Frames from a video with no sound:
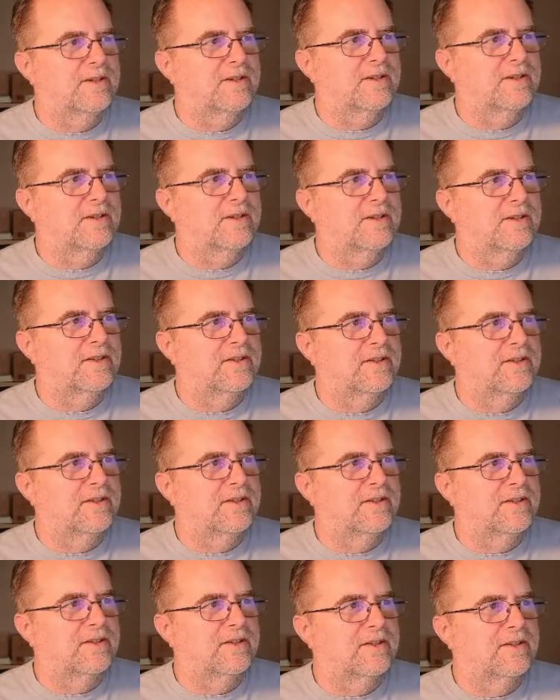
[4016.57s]
Oh, you know
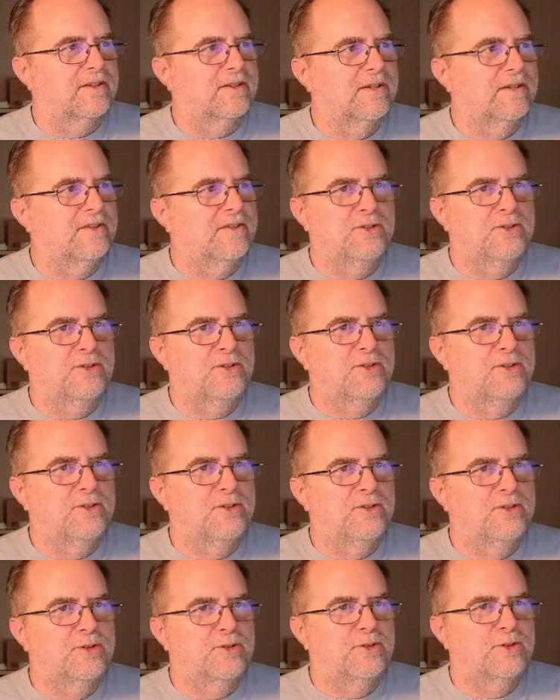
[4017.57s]
what? There's probably
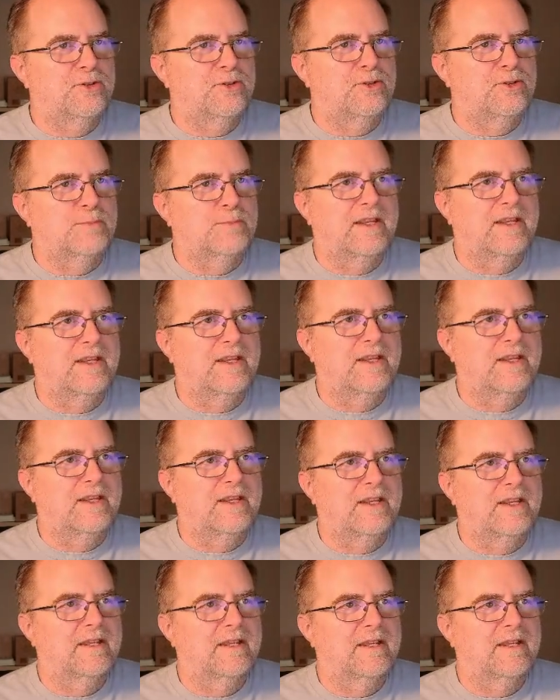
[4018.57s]
not a whole lot of
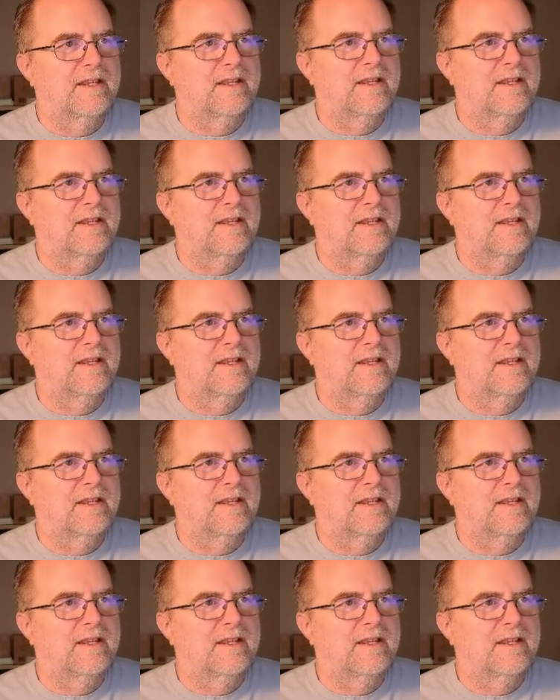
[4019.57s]
traffic on